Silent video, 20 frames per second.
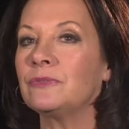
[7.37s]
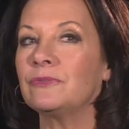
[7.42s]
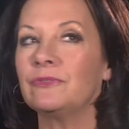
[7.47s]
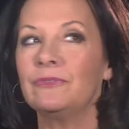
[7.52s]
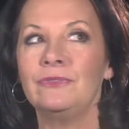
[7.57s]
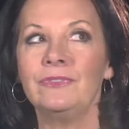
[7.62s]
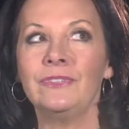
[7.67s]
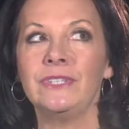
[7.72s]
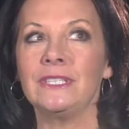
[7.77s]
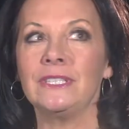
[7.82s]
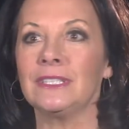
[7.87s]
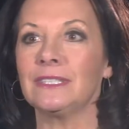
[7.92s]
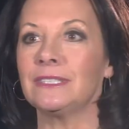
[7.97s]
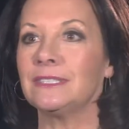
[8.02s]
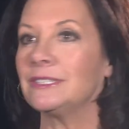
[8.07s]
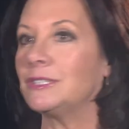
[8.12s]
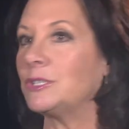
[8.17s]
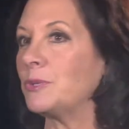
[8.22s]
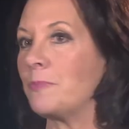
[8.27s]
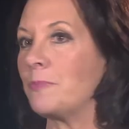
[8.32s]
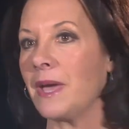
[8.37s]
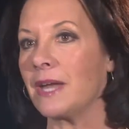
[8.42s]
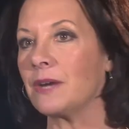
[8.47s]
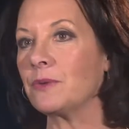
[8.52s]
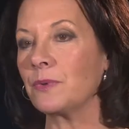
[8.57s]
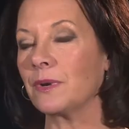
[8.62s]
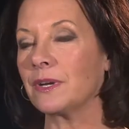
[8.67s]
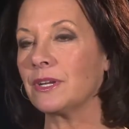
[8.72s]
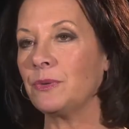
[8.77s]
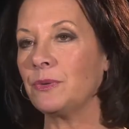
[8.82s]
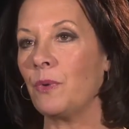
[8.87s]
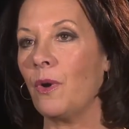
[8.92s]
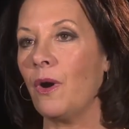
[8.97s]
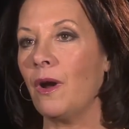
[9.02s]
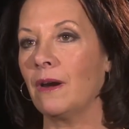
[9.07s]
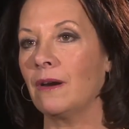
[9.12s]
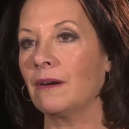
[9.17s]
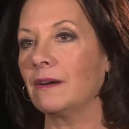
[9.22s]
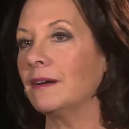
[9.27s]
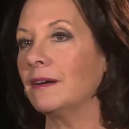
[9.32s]
feel no matter where you
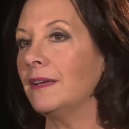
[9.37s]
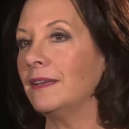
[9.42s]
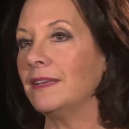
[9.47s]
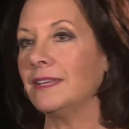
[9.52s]
are,